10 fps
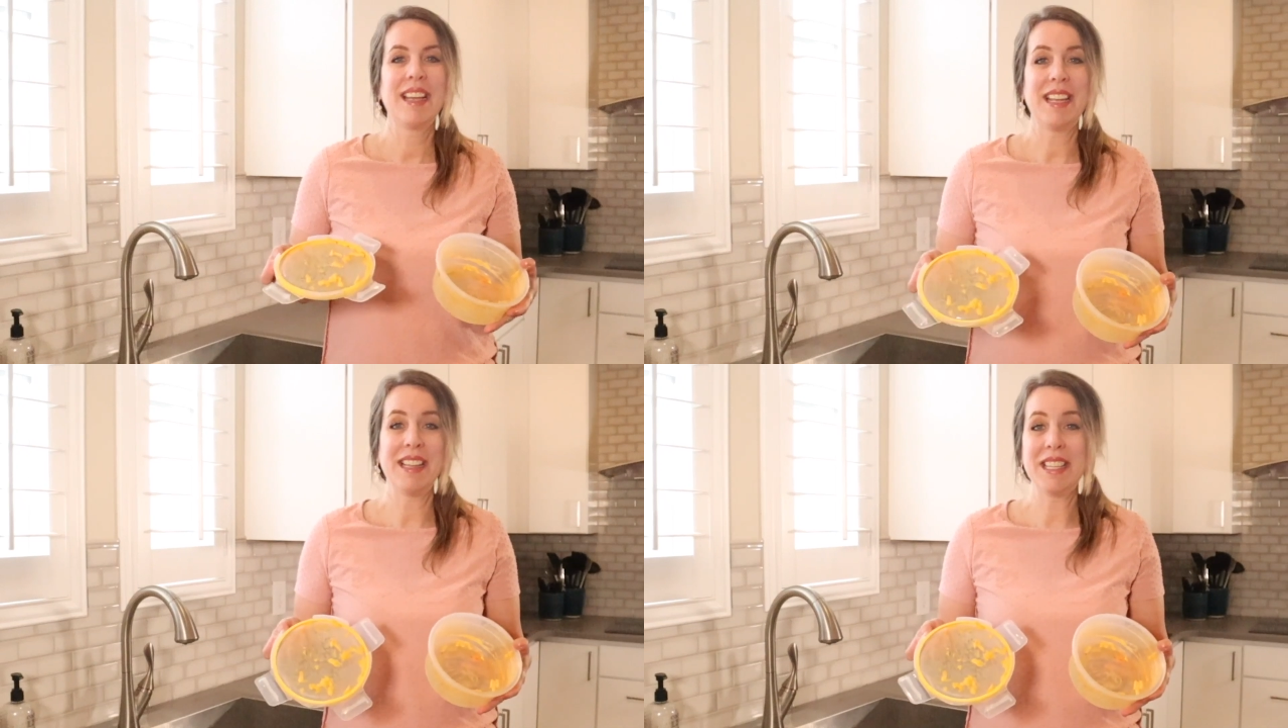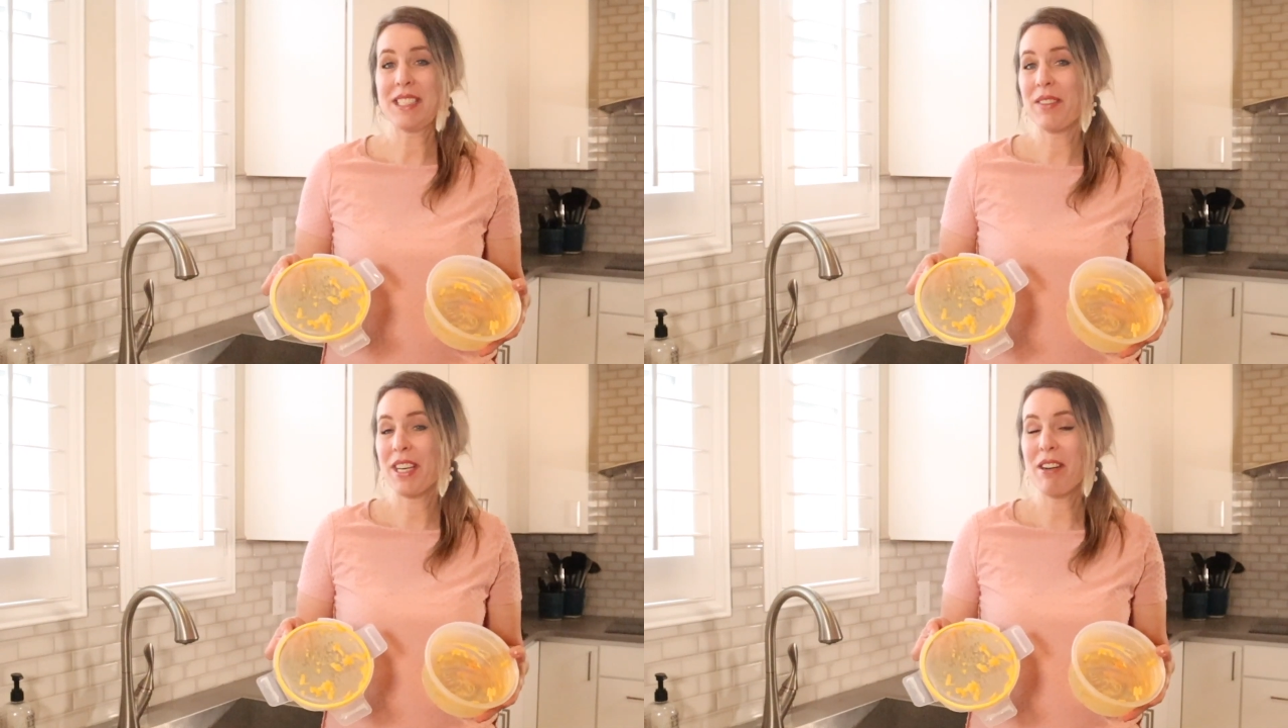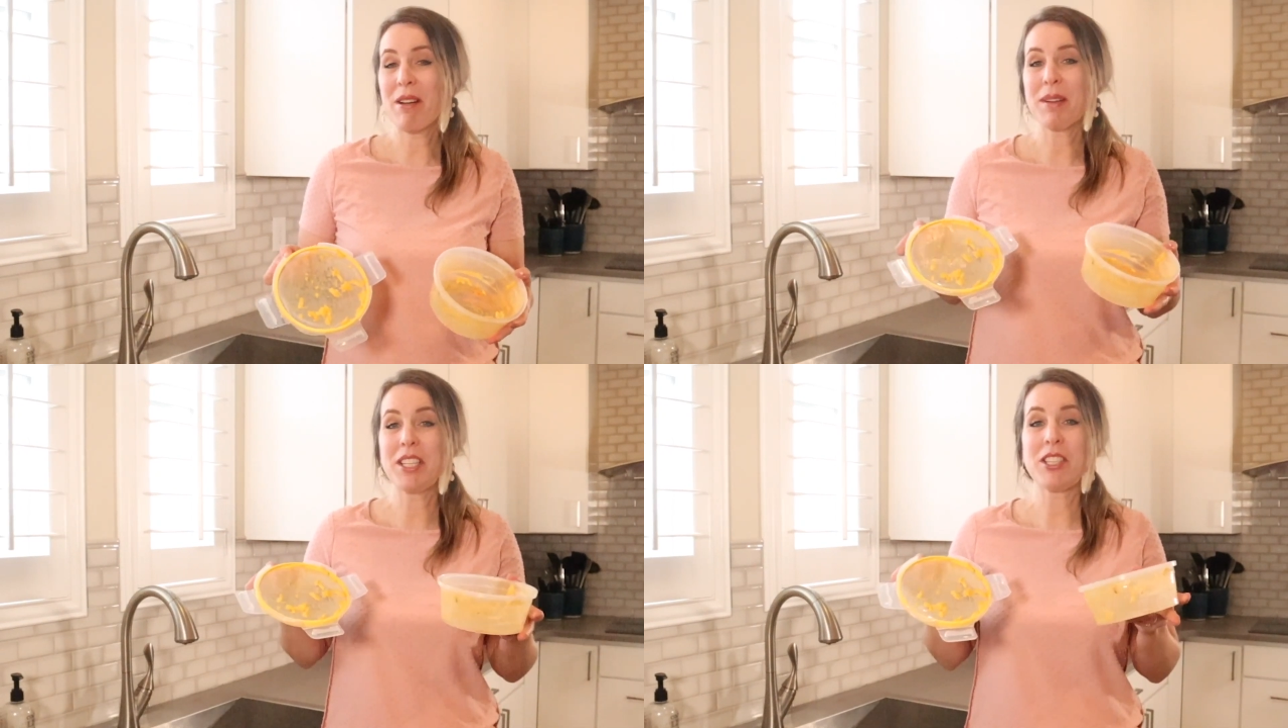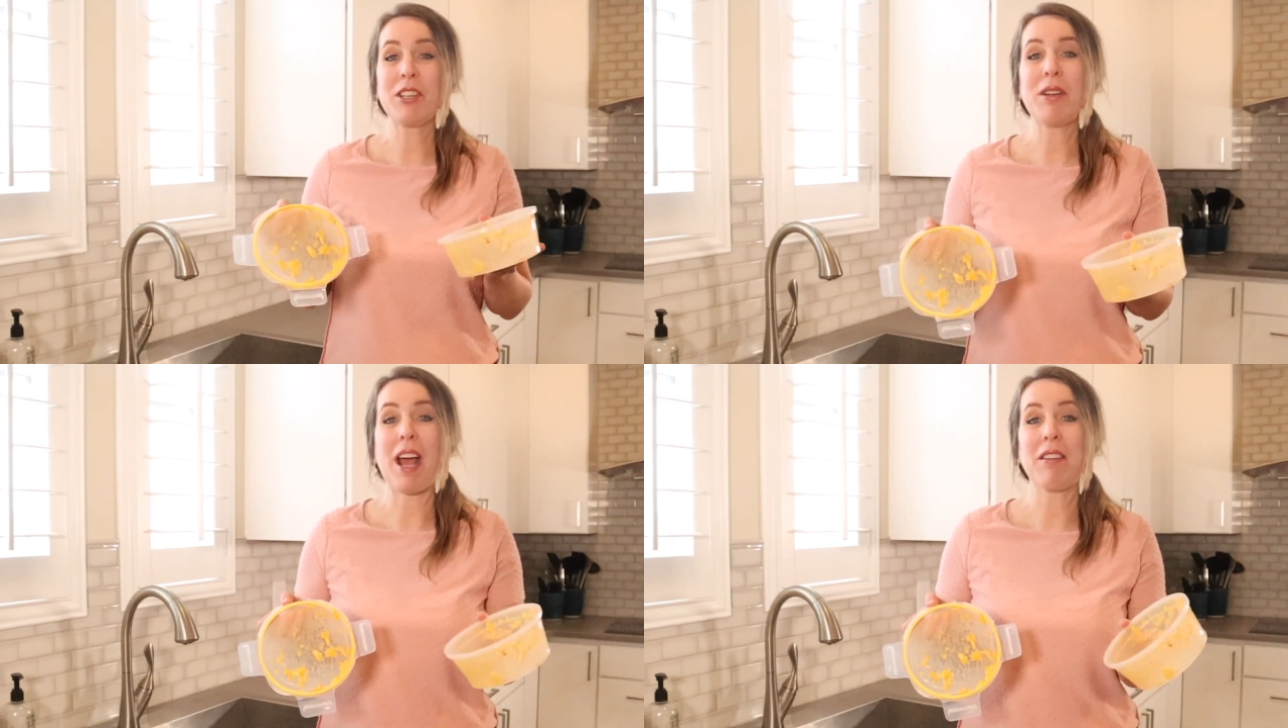In this video, I'm gonna show
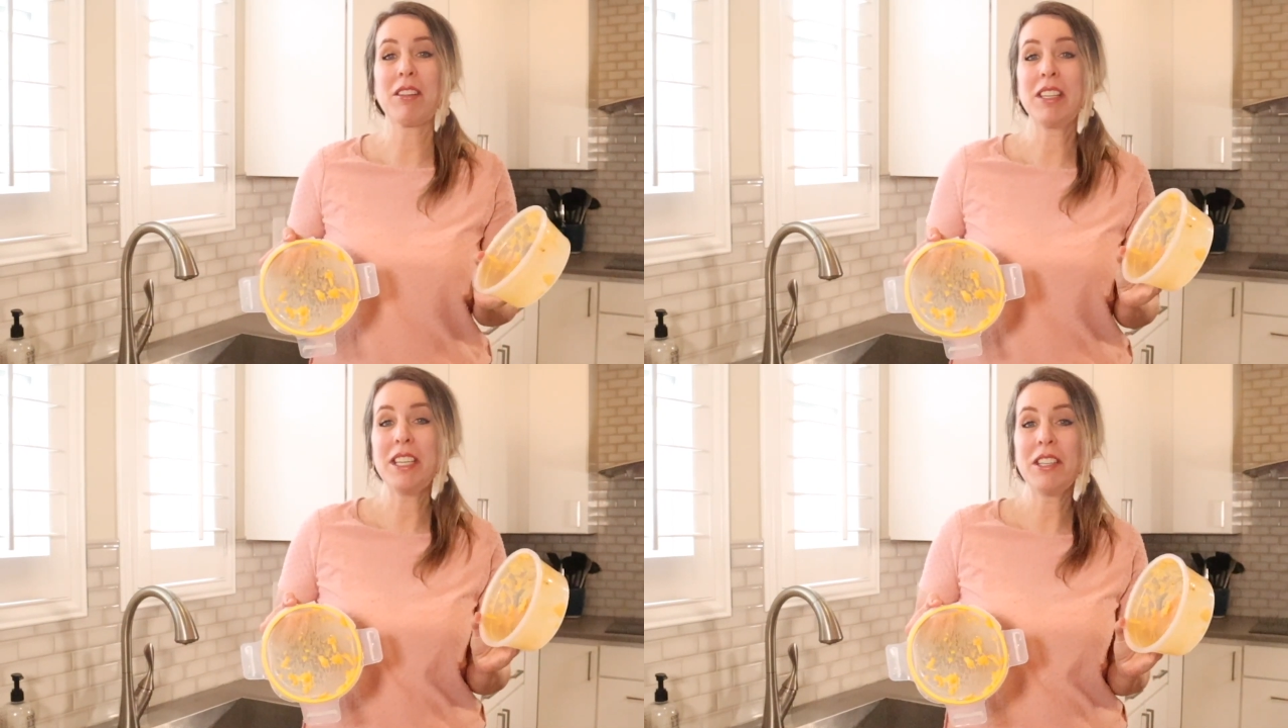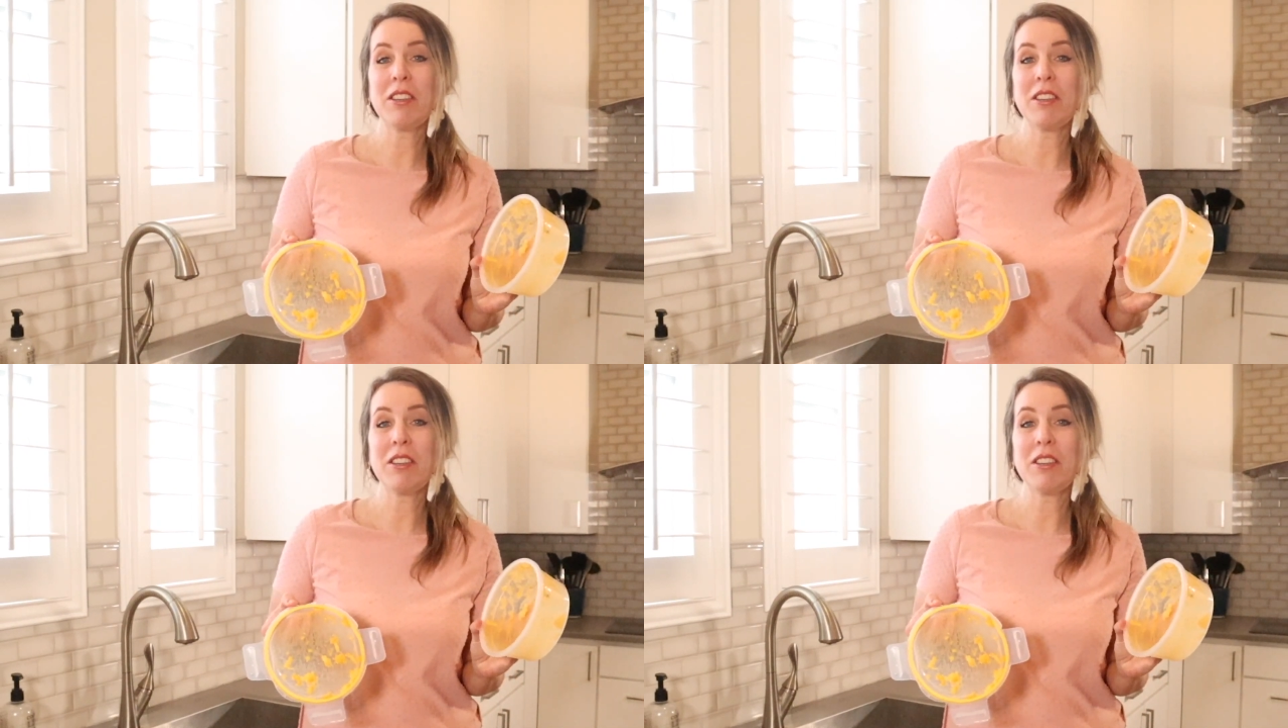you how to clean